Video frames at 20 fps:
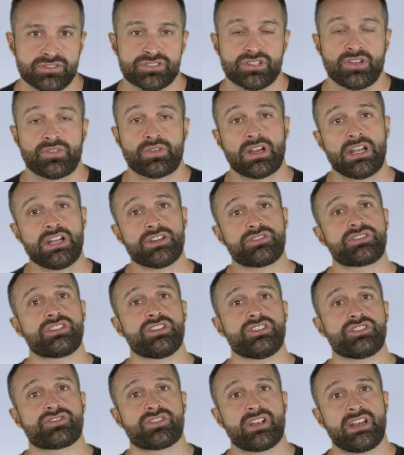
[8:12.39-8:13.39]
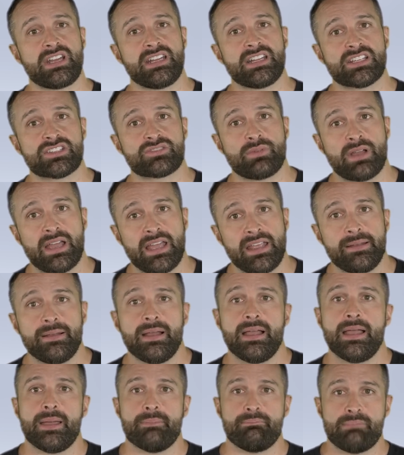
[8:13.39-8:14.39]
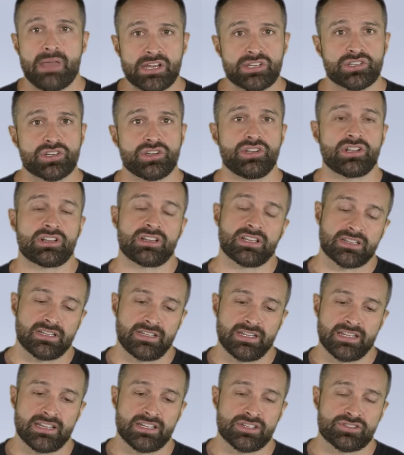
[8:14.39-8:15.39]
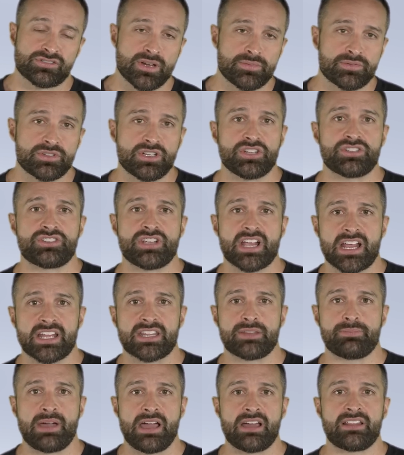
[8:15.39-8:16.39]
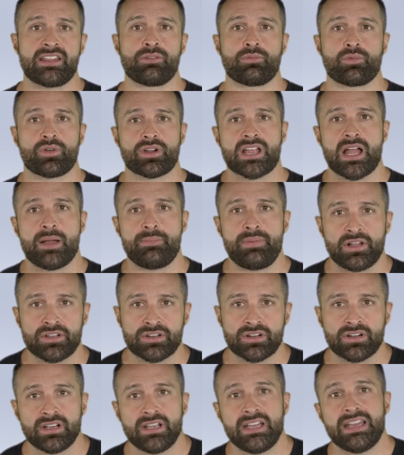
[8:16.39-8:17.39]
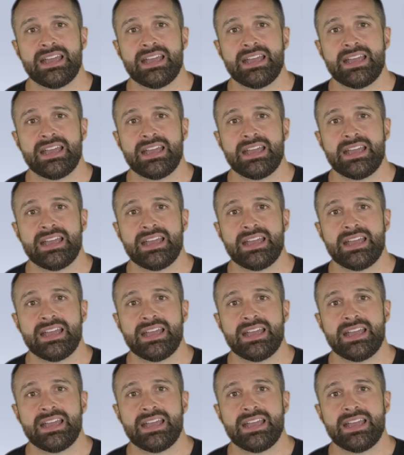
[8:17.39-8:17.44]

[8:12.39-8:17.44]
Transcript: So if you're interested in training this way, make sure you click the link in the description and check out the Biolayne Workout Builder,